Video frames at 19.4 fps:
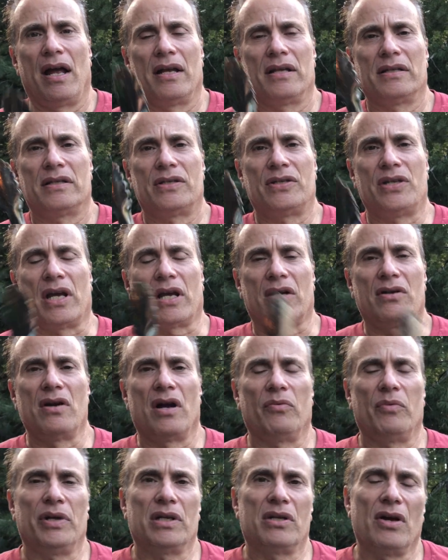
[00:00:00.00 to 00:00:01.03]

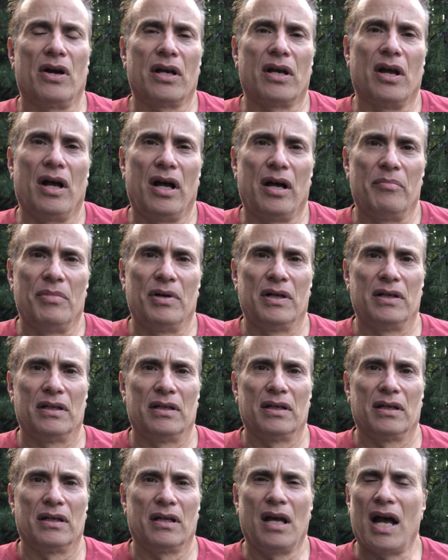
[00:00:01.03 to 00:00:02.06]
Sicknotweak.com.
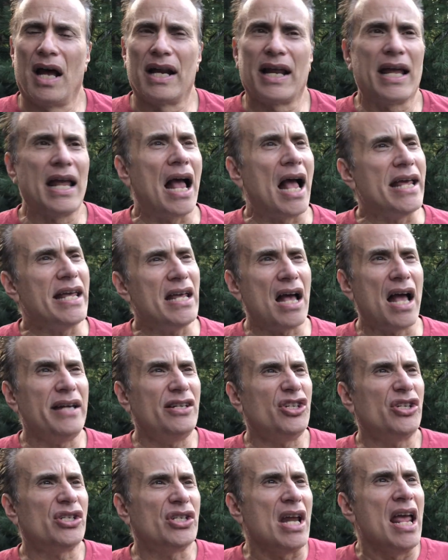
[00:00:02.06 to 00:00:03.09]
God,
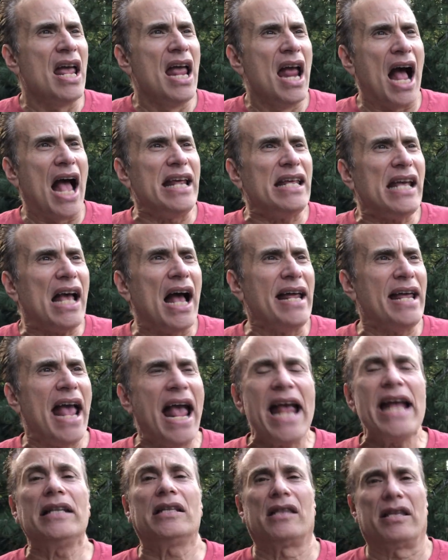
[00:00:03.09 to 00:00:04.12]
I
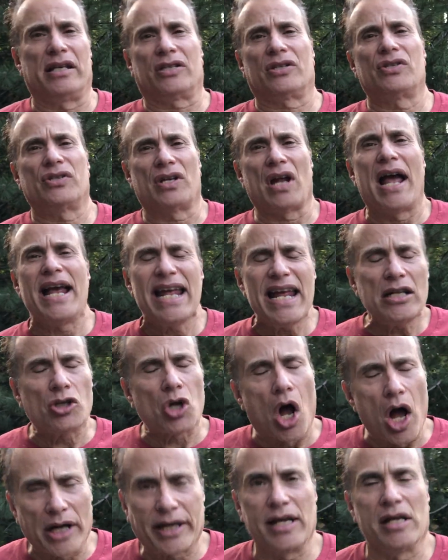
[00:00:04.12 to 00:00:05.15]
hate this. I hate
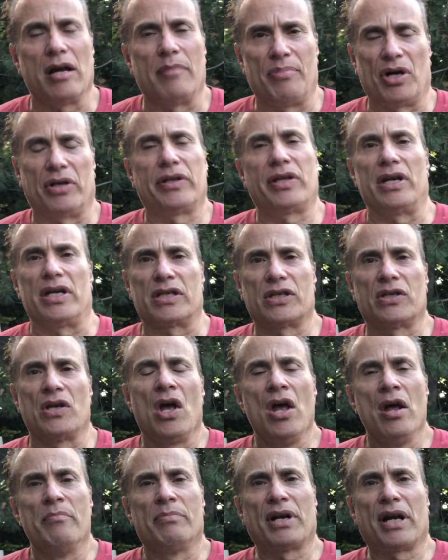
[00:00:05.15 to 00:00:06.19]
talking about this,
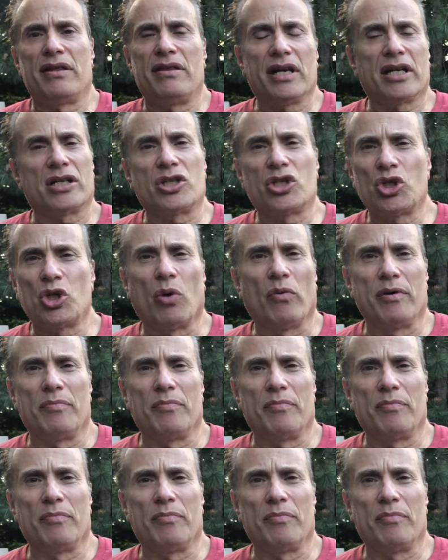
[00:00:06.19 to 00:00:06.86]
but I think it's so